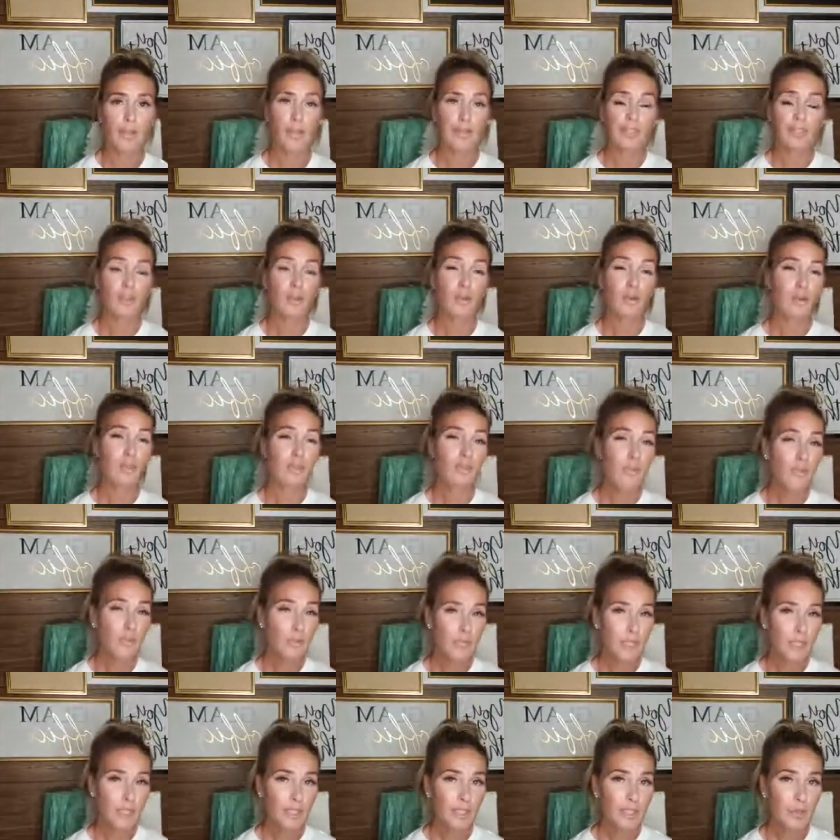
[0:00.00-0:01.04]
So if you
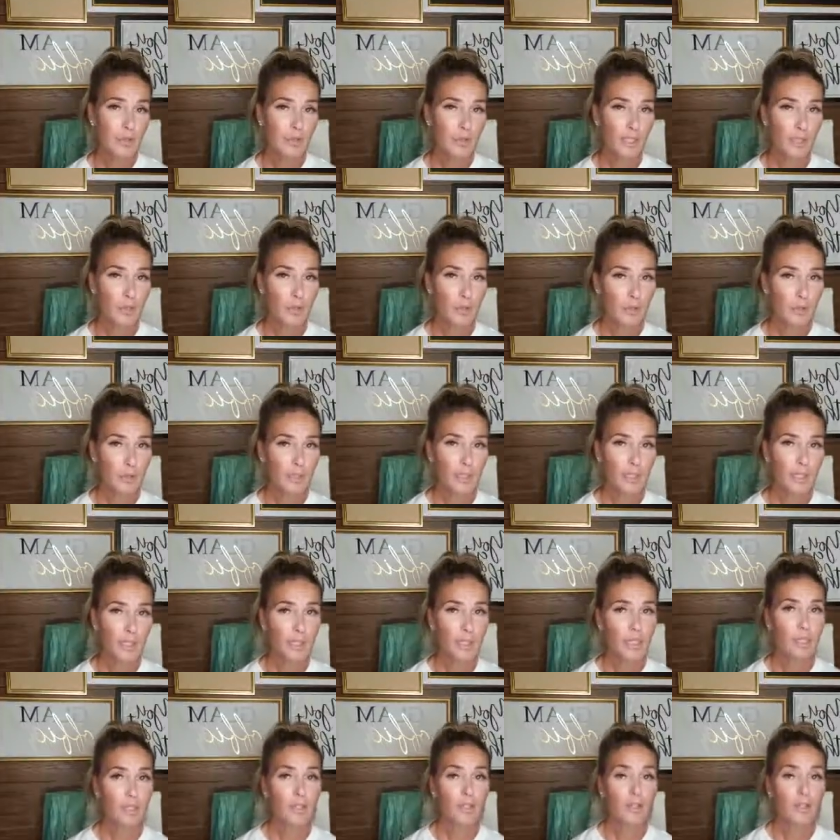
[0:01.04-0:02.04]
see something you really like,